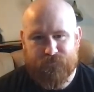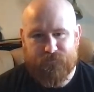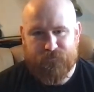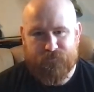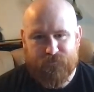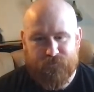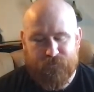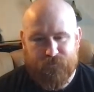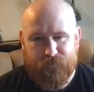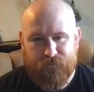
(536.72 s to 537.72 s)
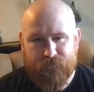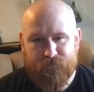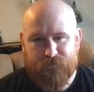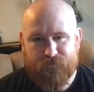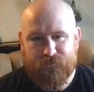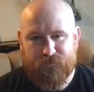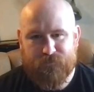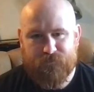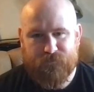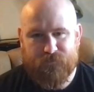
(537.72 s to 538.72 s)

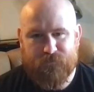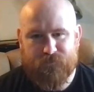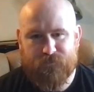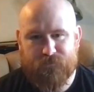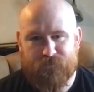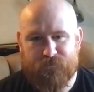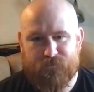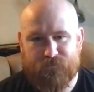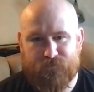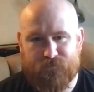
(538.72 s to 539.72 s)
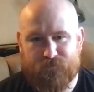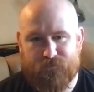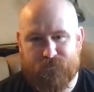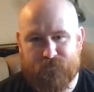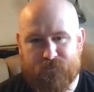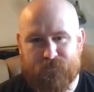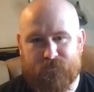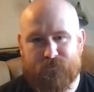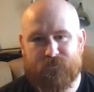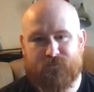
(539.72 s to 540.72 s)

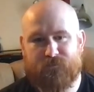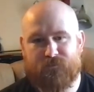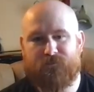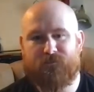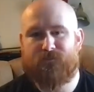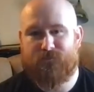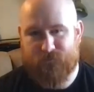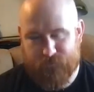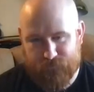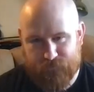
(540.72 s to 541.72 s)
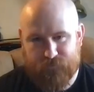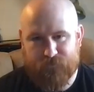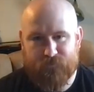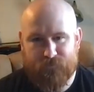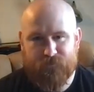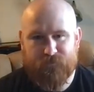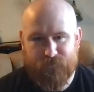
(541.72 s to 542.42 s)
No words are spoken by the person on screen.